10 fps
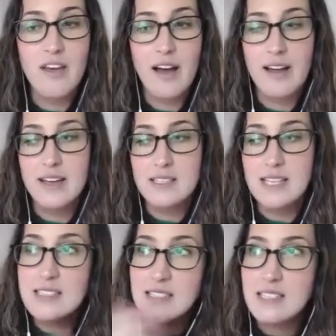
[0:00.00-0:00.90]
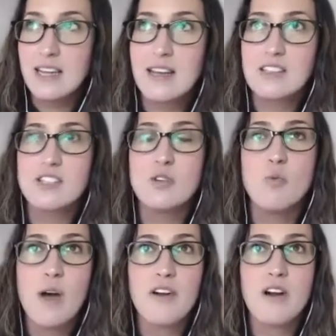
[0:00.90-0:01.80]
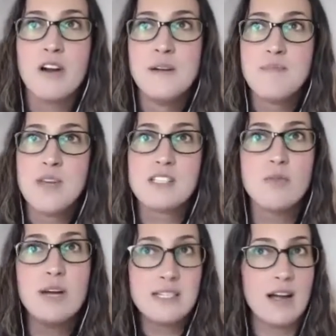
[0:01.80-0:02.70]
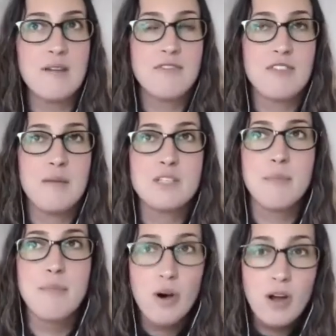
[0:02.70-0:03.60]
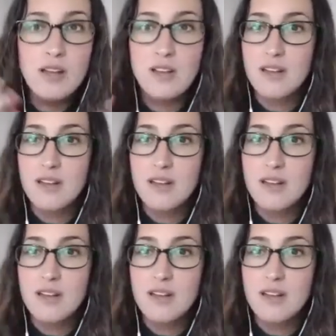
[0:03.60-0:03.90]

that is hesitating as to whether it's the right time for them to put